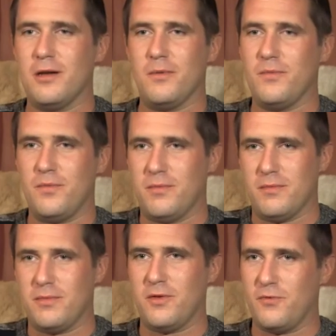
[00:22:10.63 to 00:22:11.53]
um,
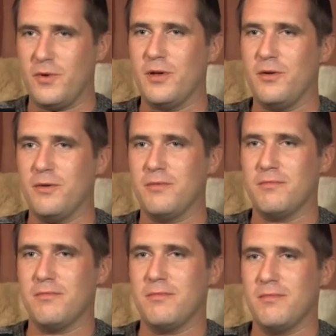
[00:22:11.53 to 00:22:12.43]
the real
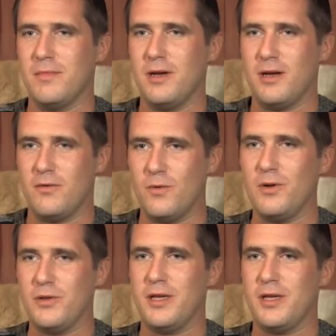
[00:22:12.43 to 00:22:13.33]
uh,
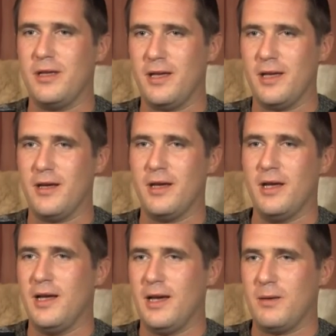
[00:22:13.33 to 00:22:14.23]
royalty here
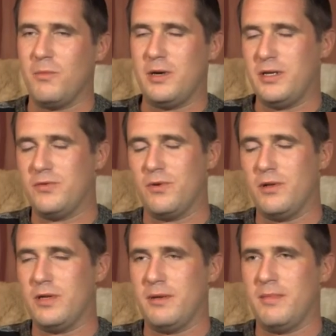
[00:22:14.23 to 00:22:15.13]
and what does
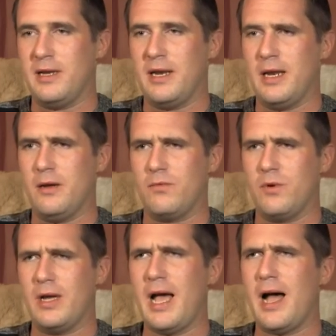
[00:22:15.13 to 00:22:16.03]
royalty mean any
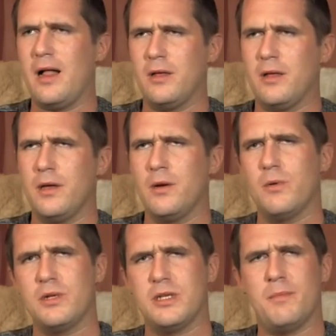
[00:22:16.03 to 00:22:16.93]
royale
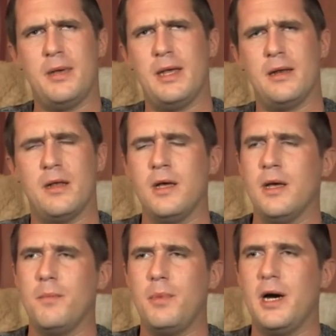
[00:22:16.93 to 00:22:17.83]
what does it mean
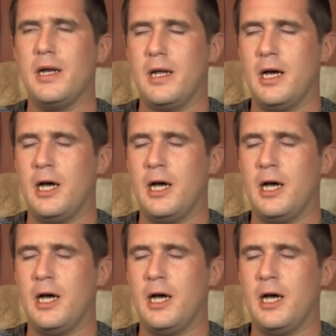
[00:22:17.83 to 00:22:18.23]
but